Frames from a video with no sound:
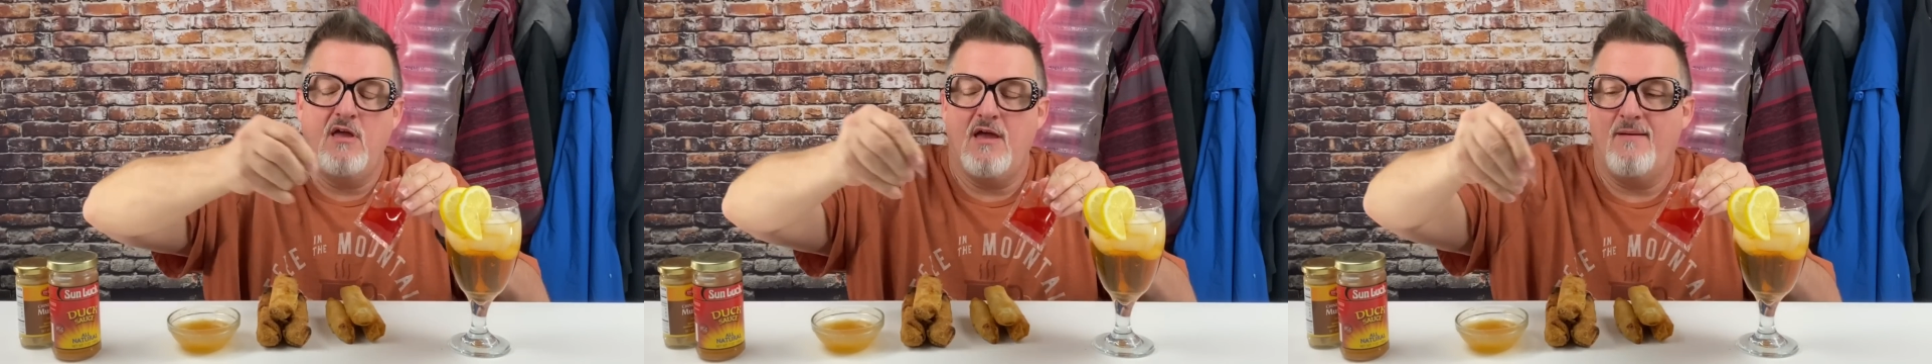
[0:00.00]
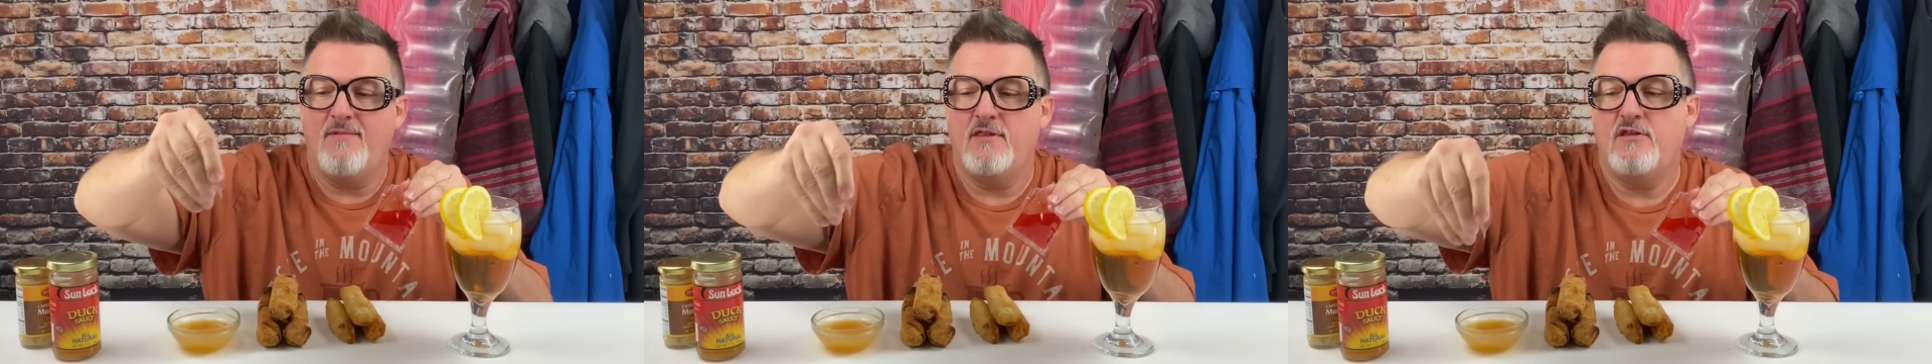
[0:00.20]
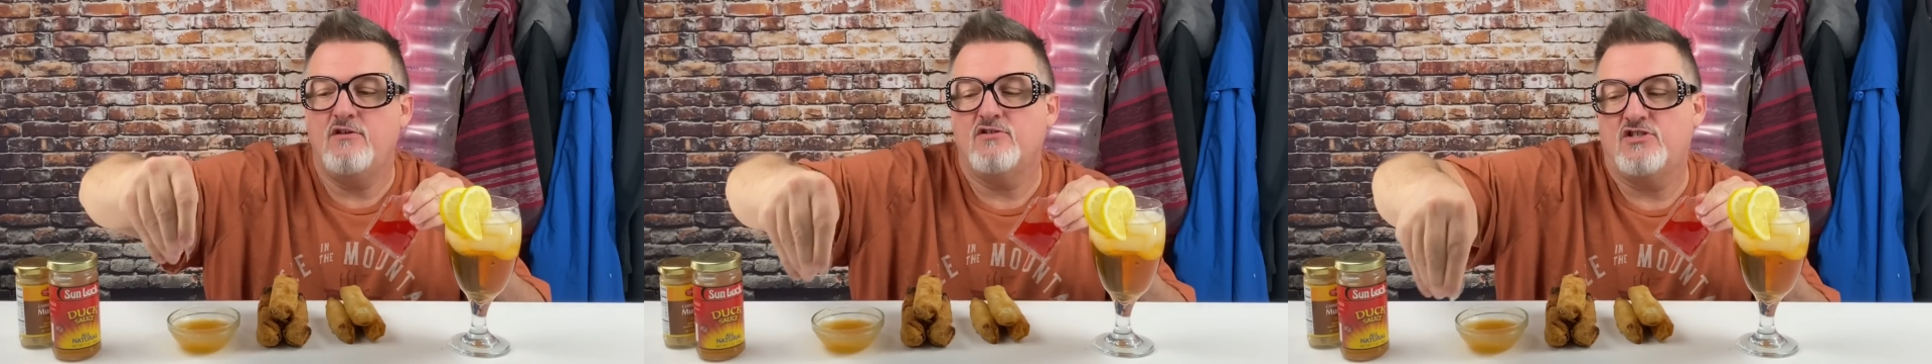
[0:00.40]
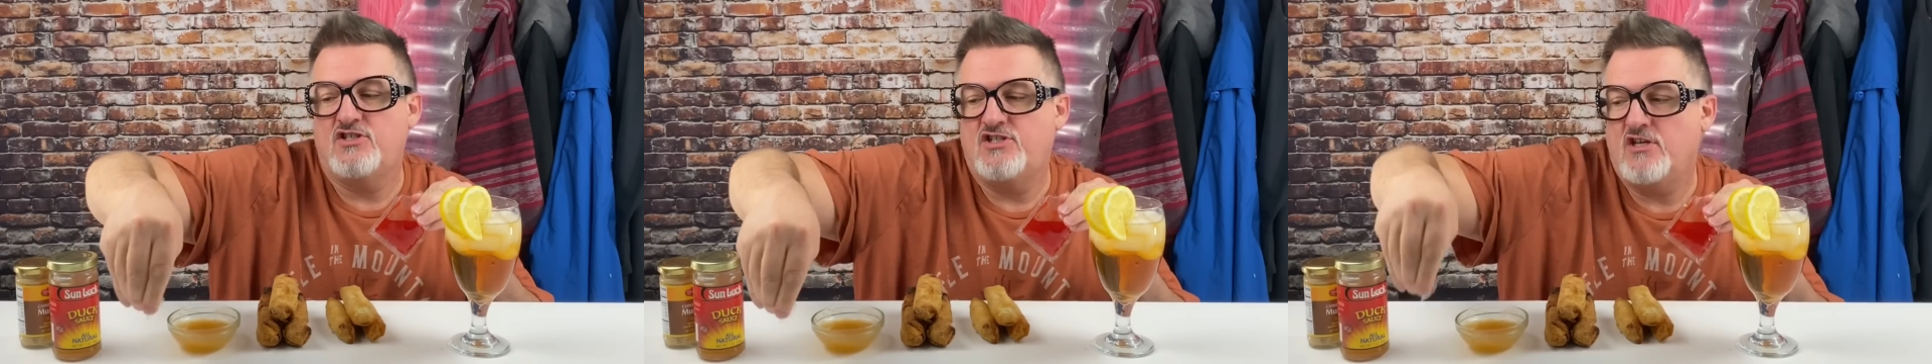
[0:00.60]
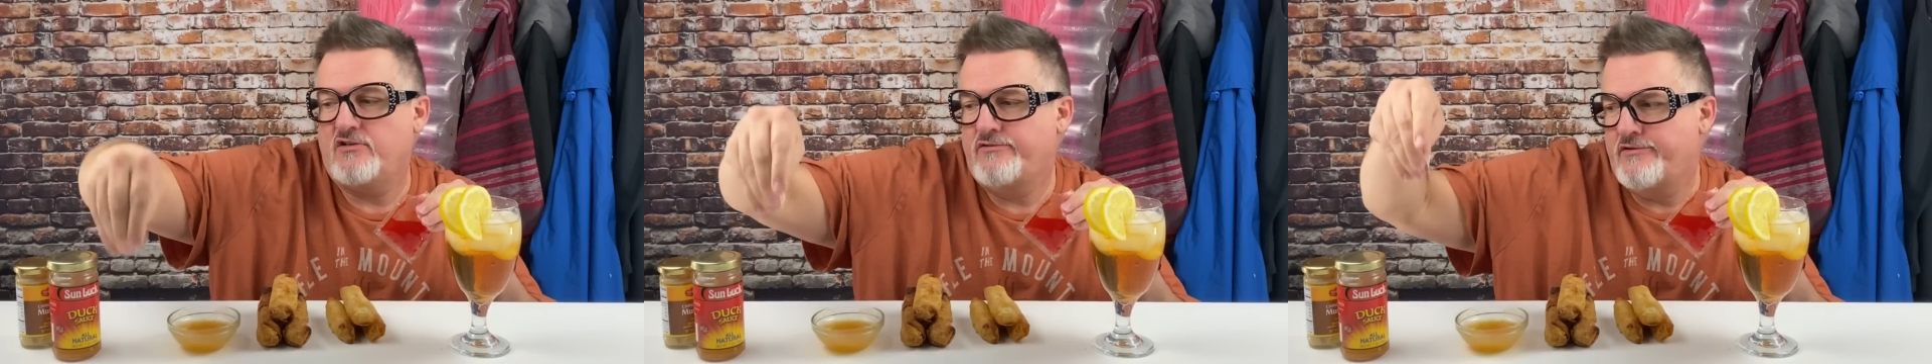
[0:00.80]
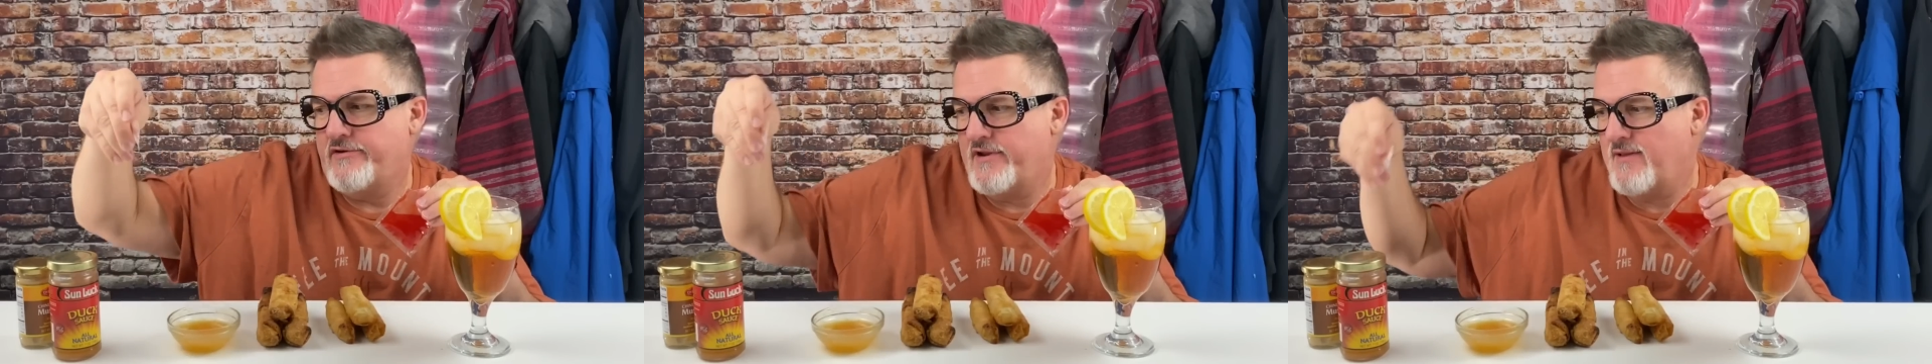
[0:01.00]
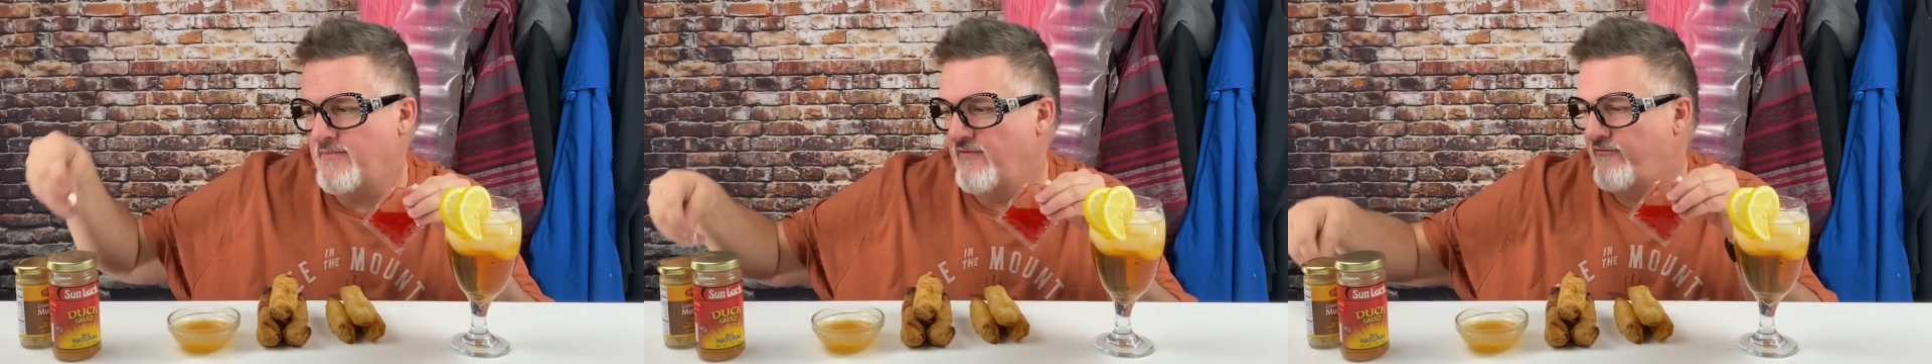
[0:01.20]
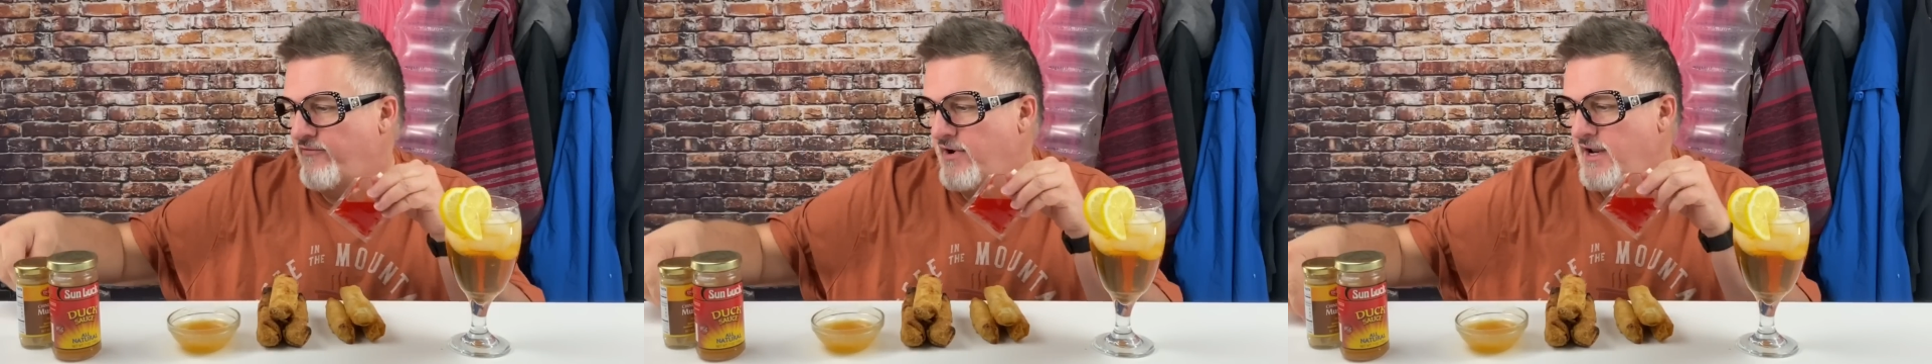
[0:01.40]
I'm a little sheltered, I'm
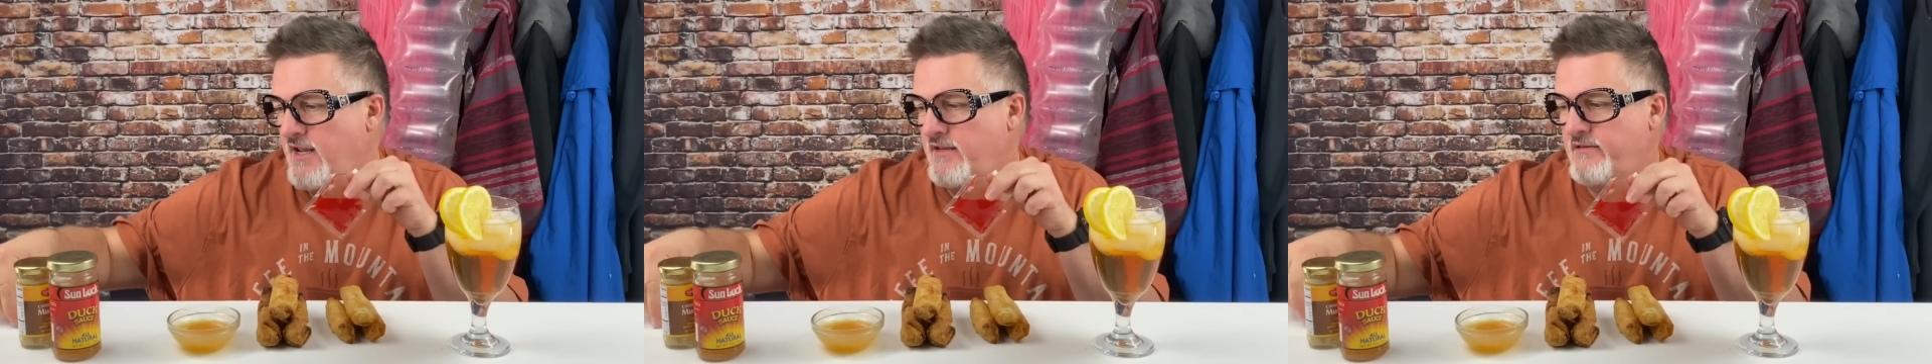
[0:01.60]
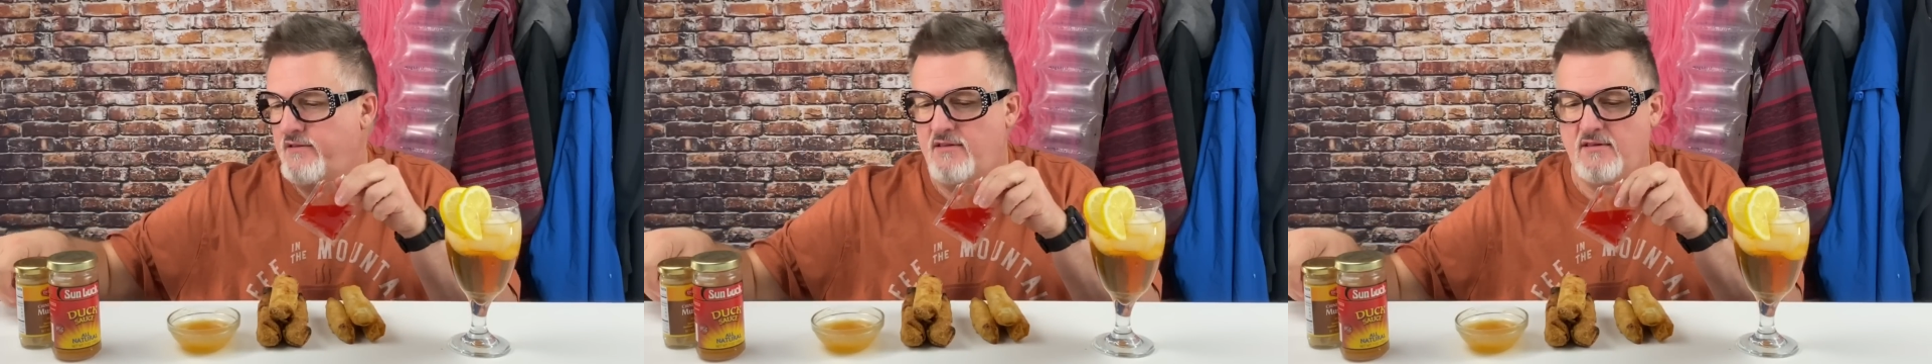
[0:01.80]
afraid,